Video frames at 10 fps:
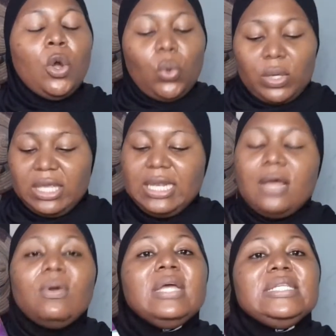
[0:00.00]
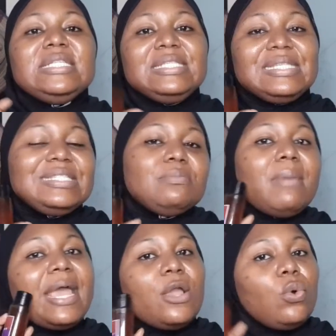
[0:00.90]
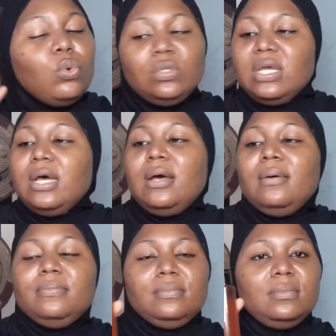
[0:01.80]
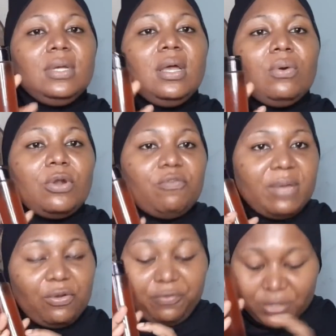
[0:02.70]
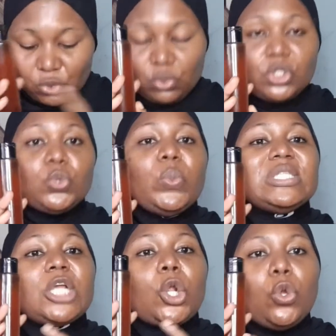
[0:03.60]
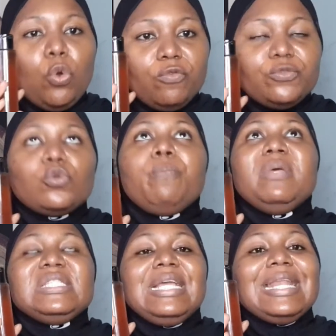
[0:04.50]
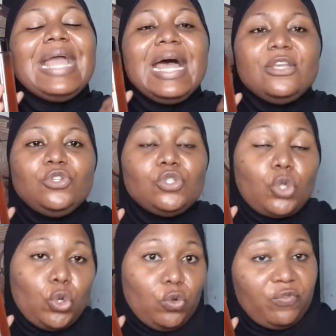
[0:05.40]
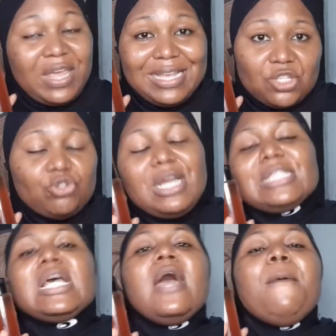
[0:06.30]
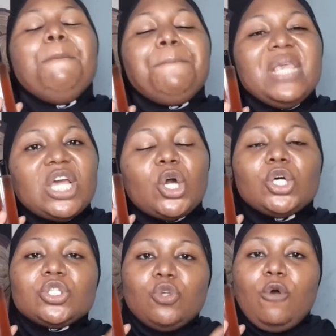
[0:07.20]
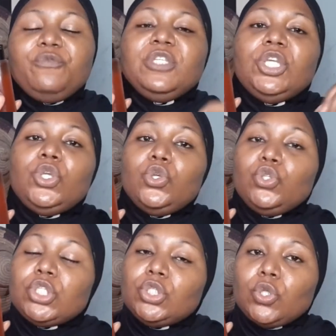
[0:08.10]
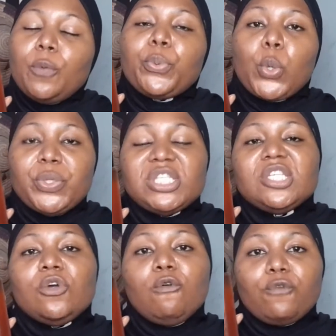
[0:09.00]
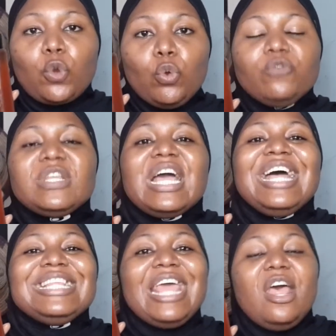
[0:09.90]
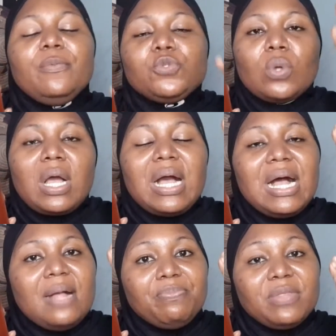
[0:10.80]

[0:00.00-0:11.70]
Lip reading: Okay, now this is my own one of my own face wash with clove. So basically, I use clove extract because of the eugenol property of clove that can help to calm